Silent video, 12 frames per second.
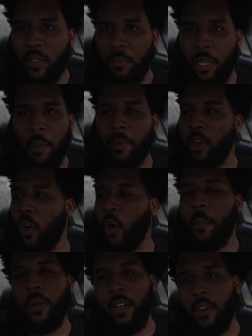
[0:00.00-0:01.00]
pick up your
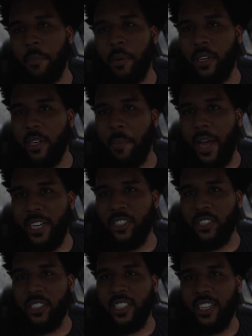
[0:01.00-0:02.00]
girl, pull it and put it in the
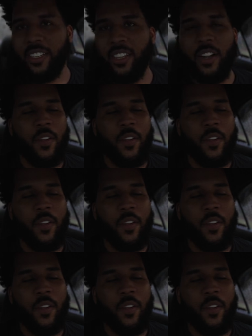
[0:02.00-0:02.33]
passenger seat.